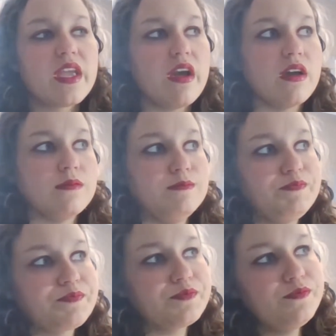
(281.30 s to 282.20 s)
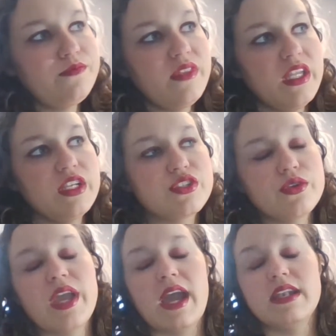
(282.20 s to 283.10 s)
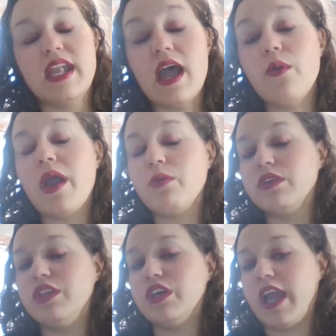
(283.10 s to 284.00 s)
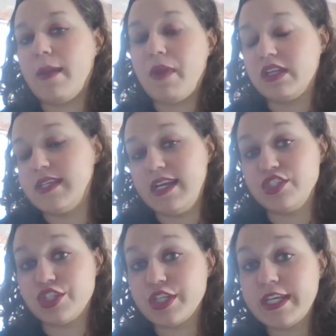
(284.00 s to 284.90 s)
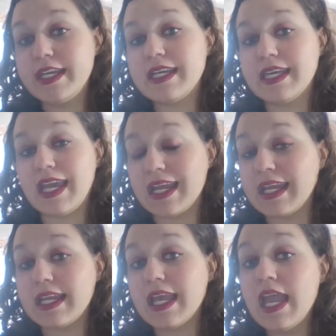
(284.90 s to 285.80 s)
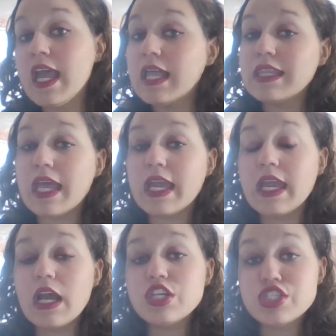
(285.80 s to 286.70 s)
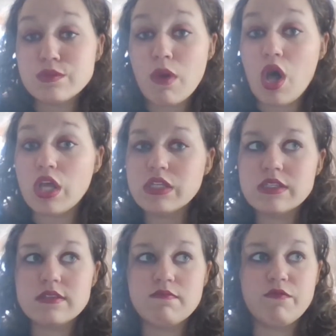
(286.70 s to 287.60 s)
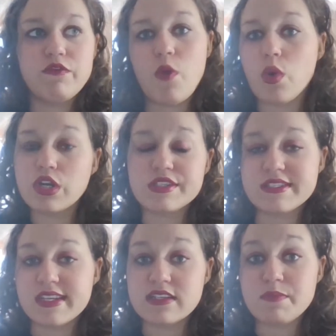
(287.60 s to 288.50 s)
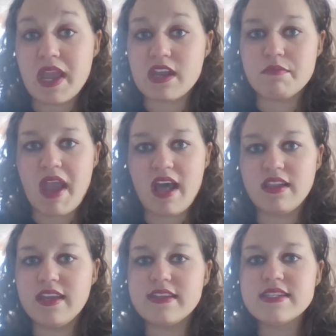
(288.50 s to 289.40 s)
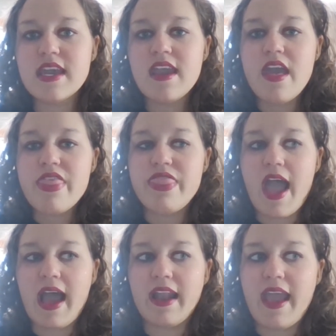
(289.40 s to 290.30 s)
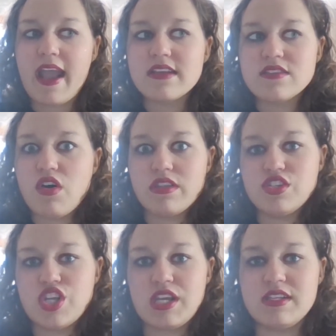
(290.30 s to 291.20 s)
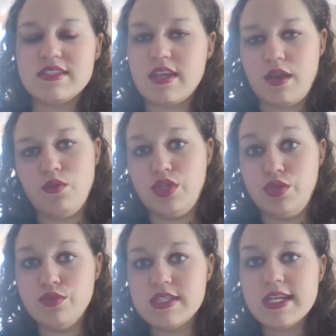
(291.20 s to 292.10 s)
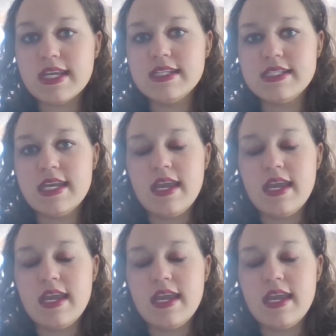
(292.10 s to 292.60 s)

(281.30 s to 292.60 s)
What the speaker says: Um, so yeah, now I would look at potentially getting like a small 4-6 pan palette that has all the shades that I would use in it,